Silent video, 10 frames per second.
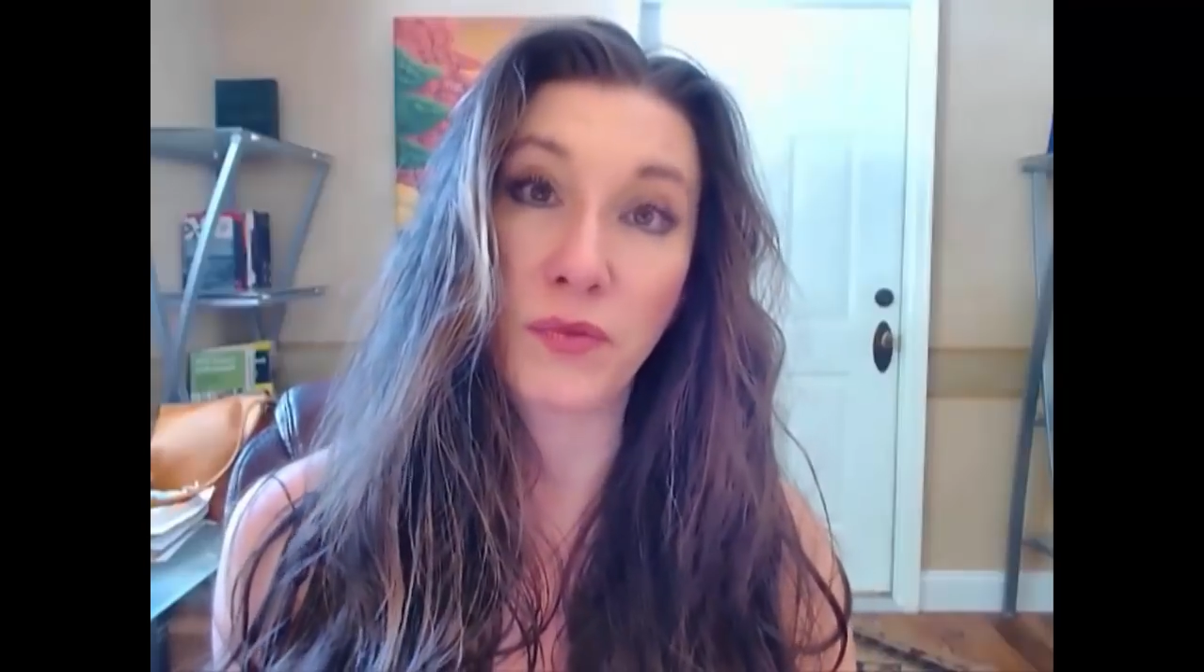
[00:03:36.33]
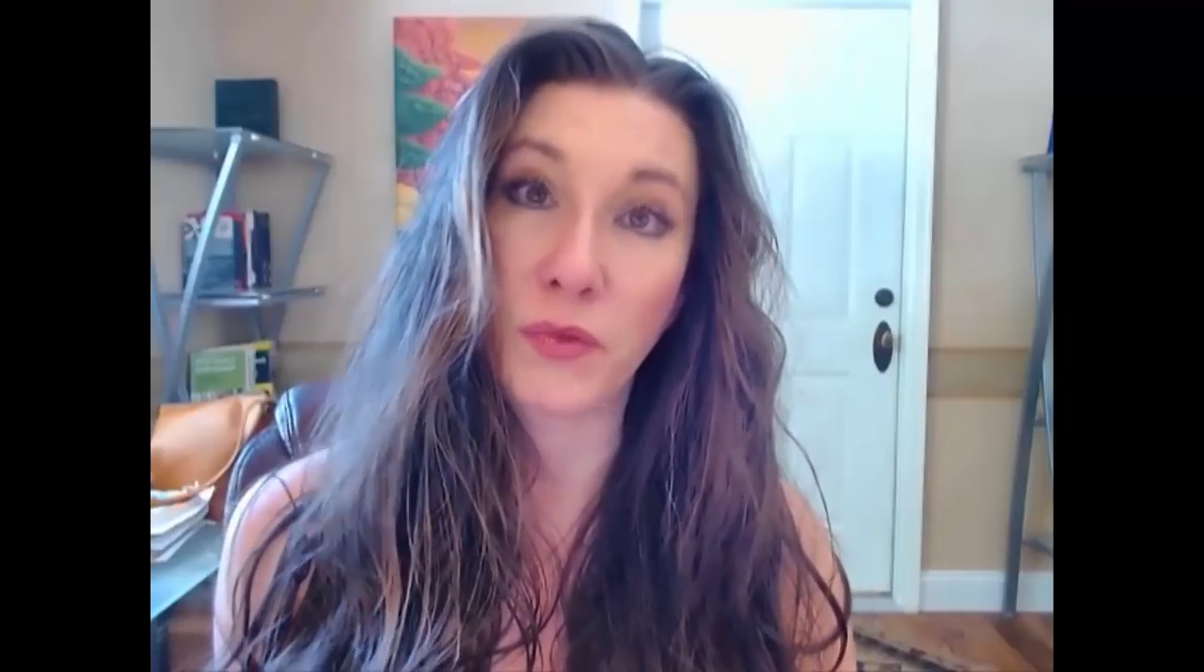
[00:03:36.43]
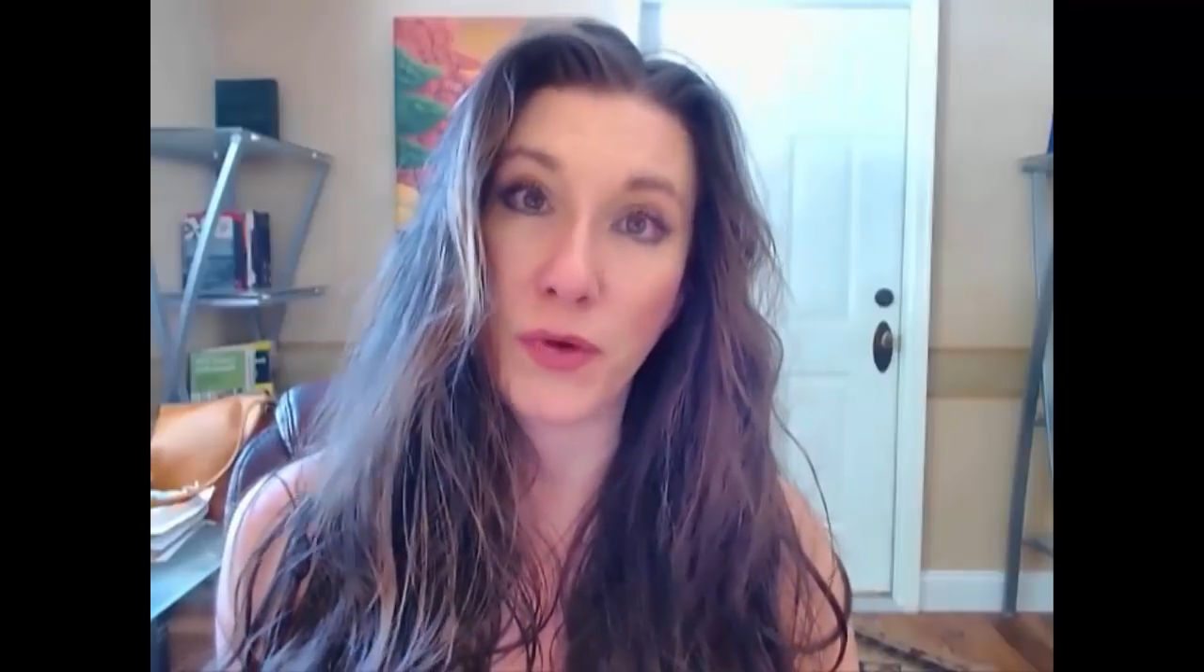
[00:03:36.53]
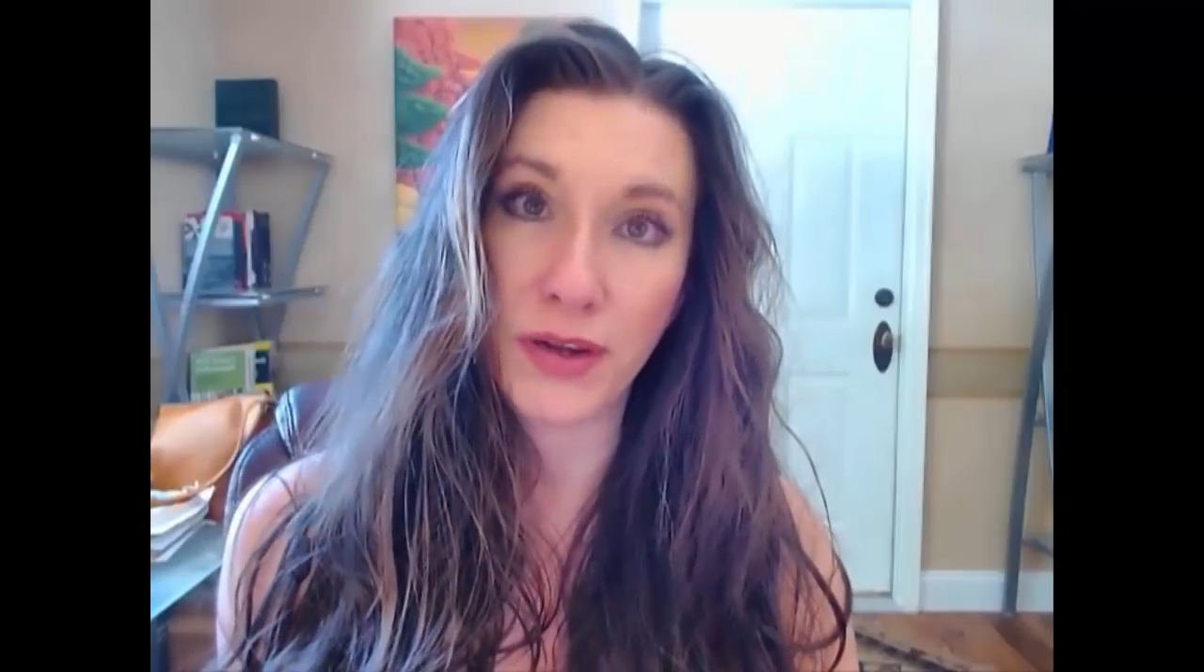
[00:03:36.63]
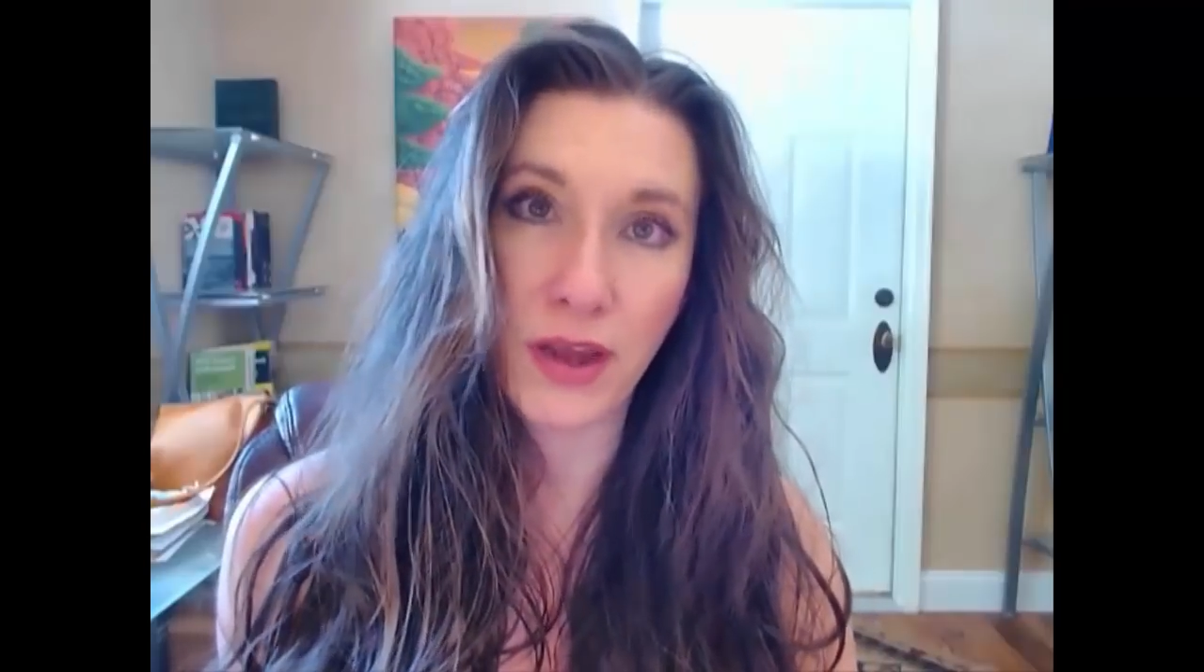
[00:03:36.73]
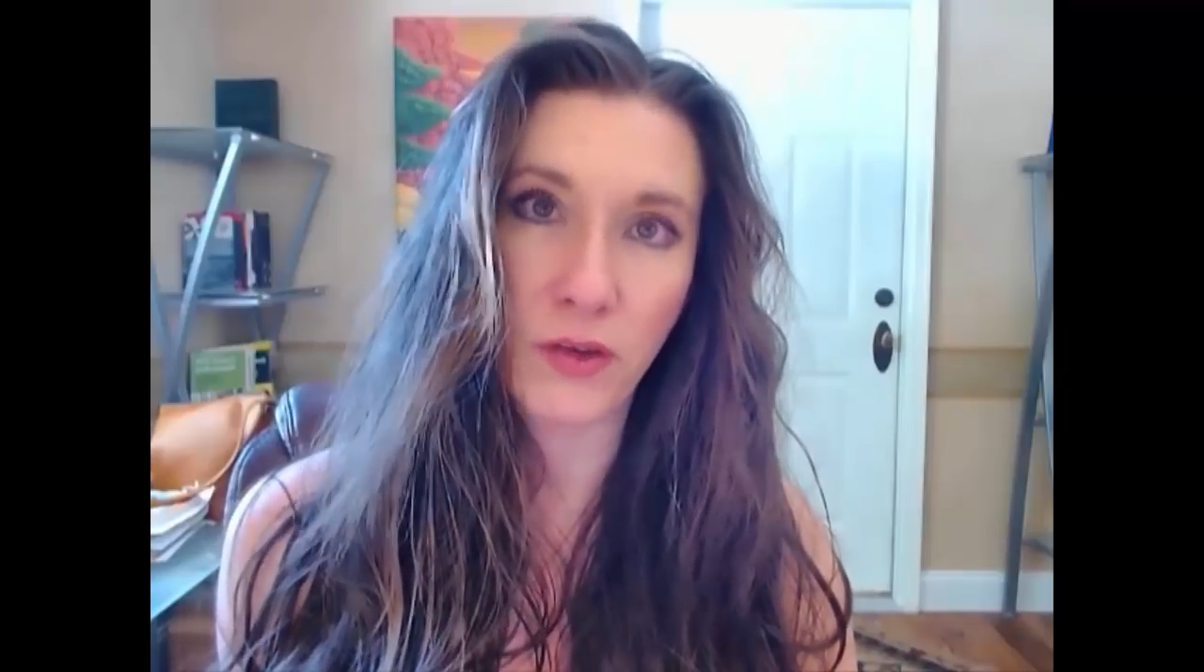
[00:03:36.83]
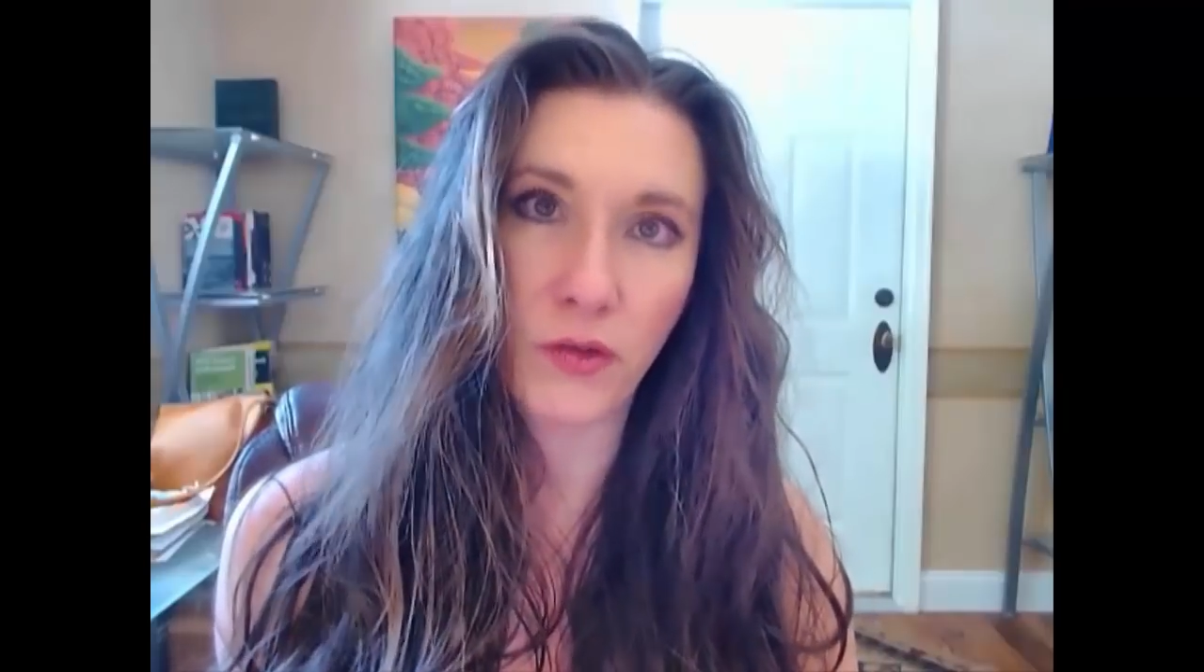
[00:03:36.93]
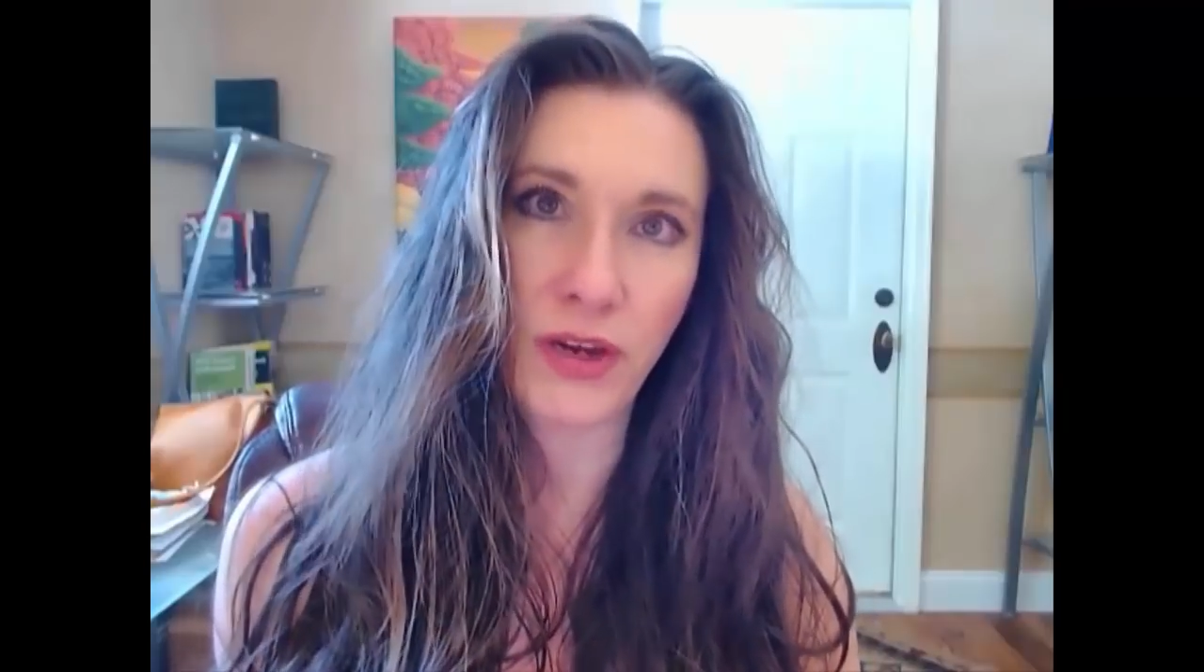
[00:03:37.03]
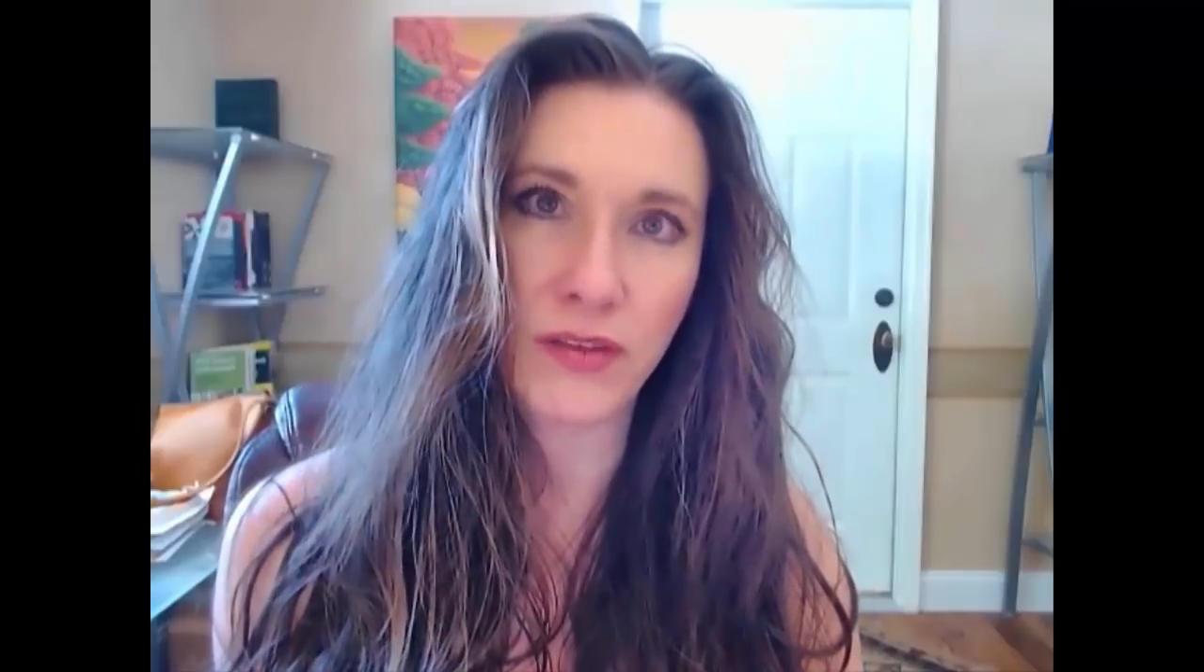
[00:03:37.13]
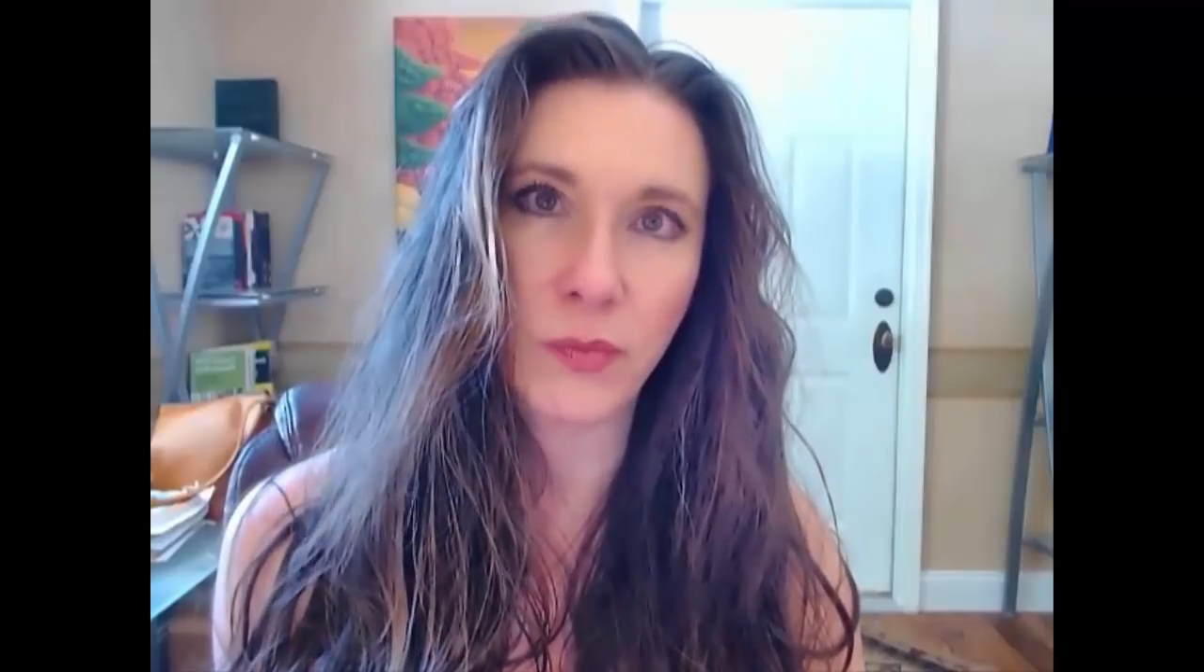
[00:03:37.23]
foreign
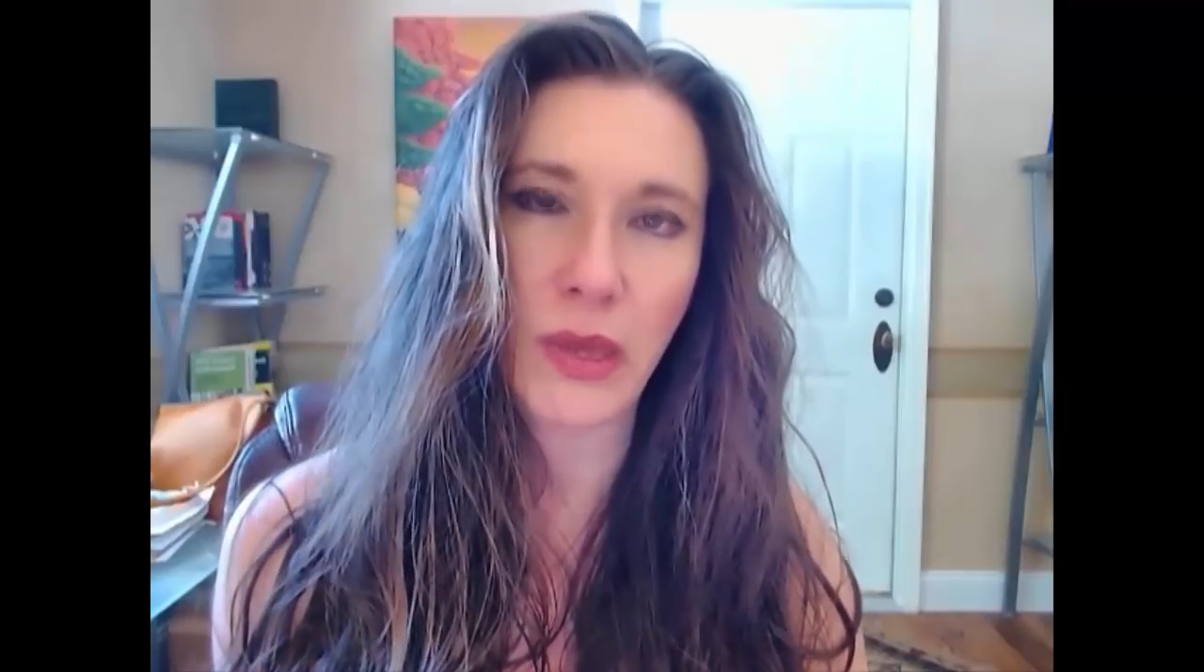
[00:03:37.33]
countries,